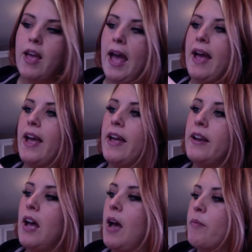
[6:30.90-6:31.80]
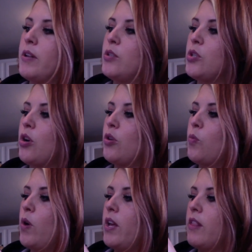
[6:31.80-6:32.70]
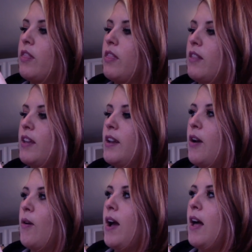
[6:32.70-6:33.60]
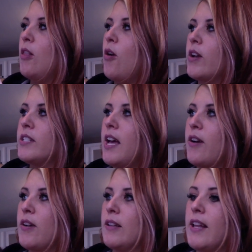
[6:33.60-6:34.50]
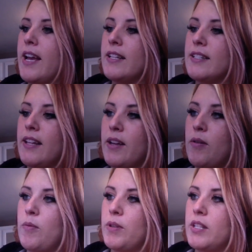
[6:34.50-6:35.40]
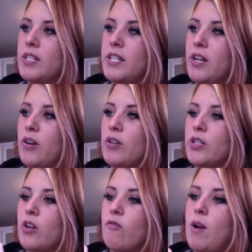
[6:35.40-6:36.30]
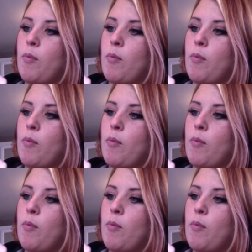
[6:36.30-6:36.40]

And I'm concerned with, how long is that going to last? Like, with the sticker, is it going to rub